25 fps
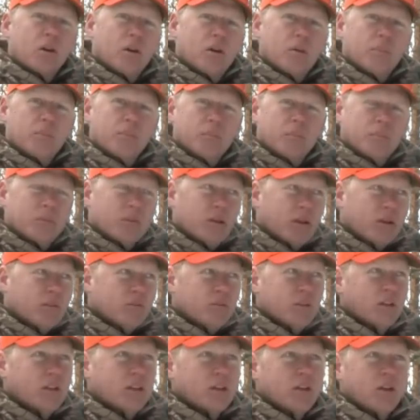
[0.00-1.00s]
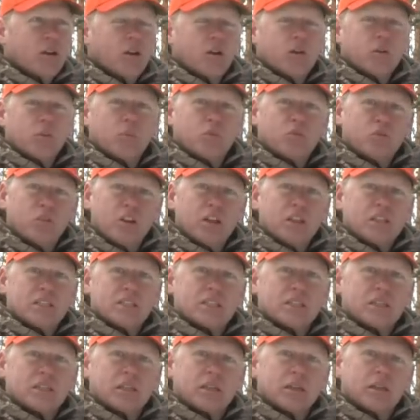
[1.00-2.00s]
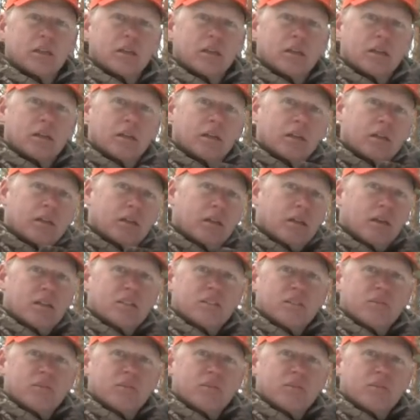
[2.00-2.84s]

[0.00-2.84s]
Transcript: I really can't risk a